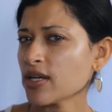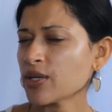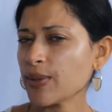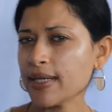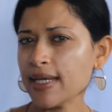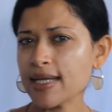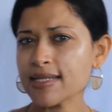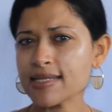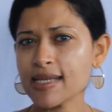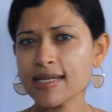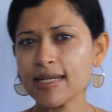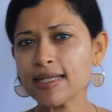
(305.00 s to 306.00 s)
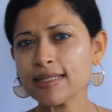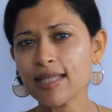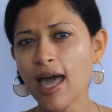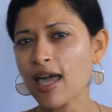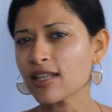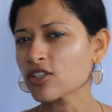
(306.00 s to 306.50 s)
ingredients in it.
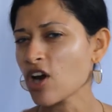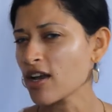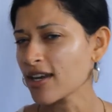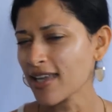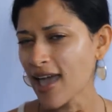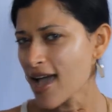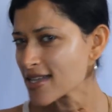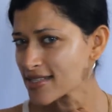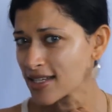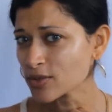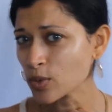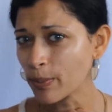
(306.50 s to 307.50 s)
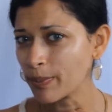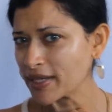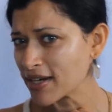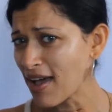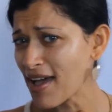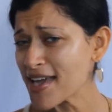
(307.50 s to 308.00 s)
Hyaluronic acid would be
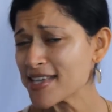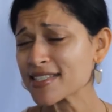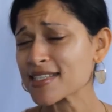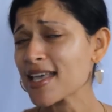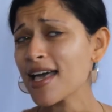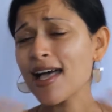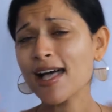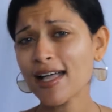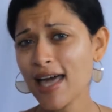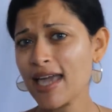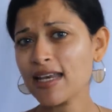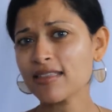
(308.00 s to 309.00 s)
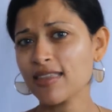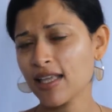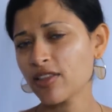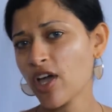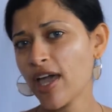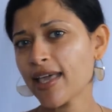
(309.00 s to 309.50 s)
nice.
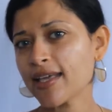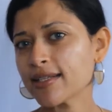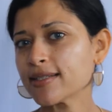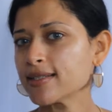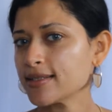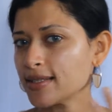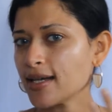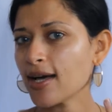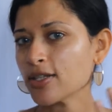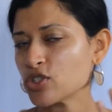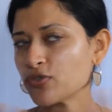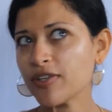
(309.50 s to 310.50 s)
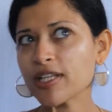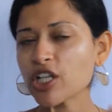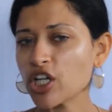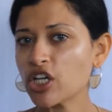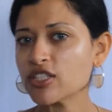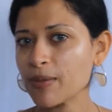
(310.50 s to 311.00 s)
Anything like to feel
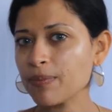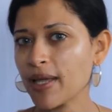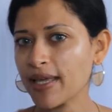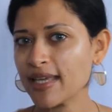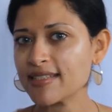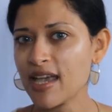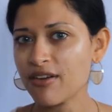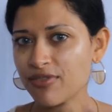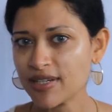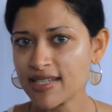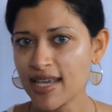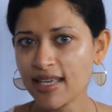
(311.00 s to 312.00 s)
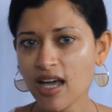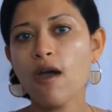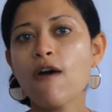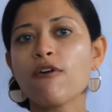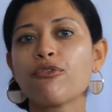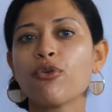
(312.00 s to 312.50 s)
good applying it every day.
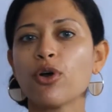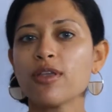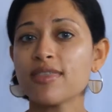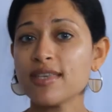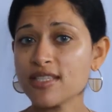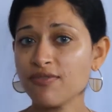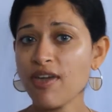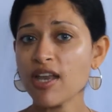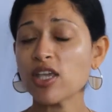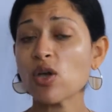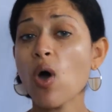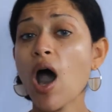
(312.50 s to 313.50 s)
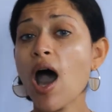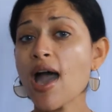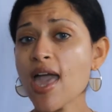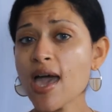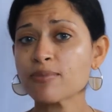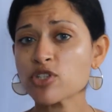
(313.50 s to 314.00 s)
For this video,
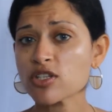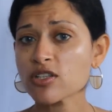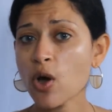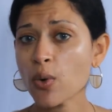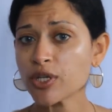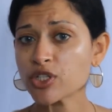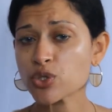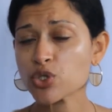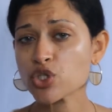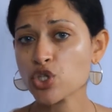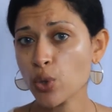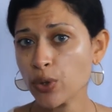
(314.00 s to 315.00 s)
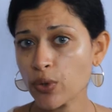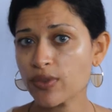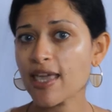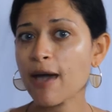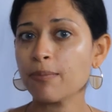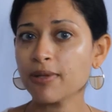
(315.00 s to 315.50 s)
I am just going to show you
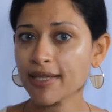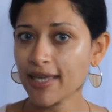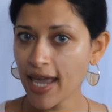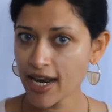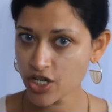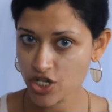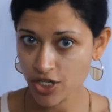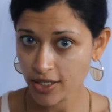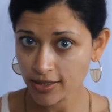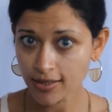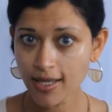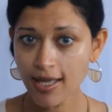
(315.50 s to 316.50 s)
the application,